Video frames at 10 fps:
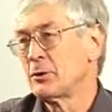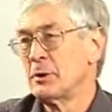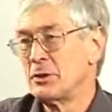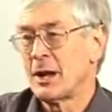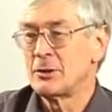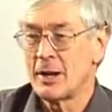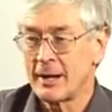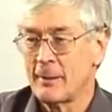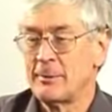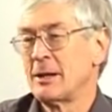and we judge our
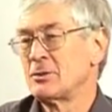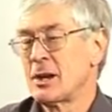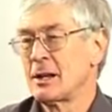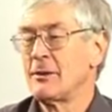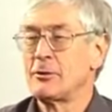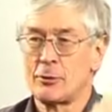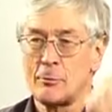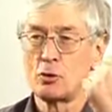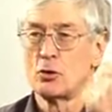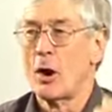company executives
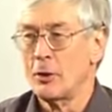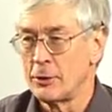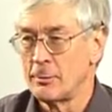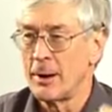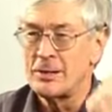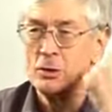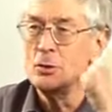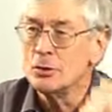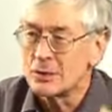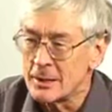from growth by
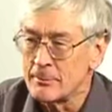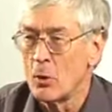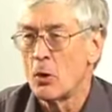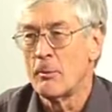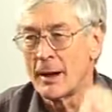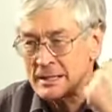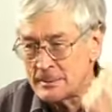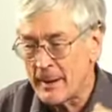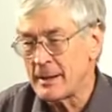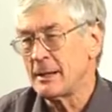using more, by
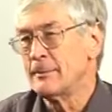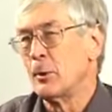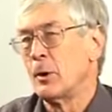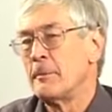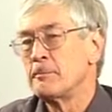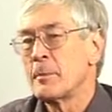spending more.